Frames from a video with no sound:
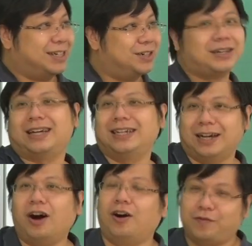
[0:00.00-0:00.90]
Okay,
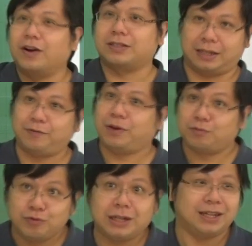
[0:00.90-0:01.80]
of course, if you are
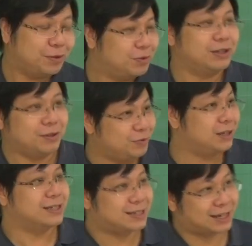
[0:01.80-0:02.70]
really, really,
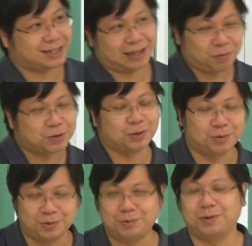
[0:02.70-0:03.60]
really sick, then what
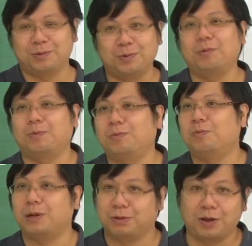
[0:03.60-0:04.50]

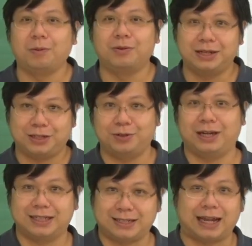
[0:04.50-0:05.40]
you normally do
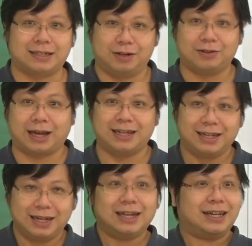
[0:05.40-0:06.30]
is that, okay,
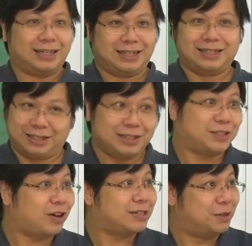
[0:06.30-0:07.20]
the
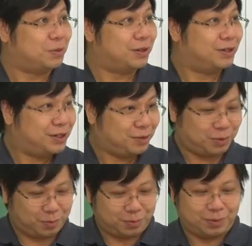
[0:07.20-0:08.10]
doctor will
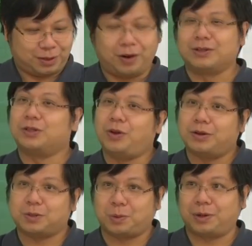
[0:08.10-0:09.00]
or the
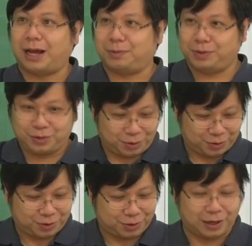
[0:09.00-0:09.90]
nurse will help you
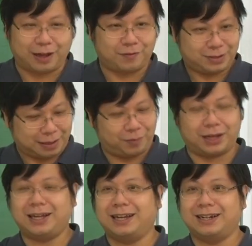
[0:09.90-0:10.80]
to have
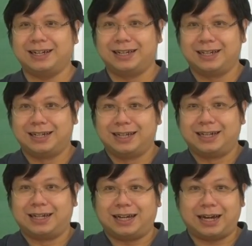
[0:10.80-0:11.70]
something here,
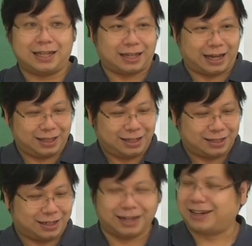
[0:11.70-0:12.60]
and then,
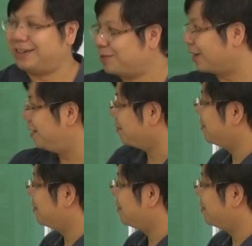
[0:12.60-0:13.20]
okay,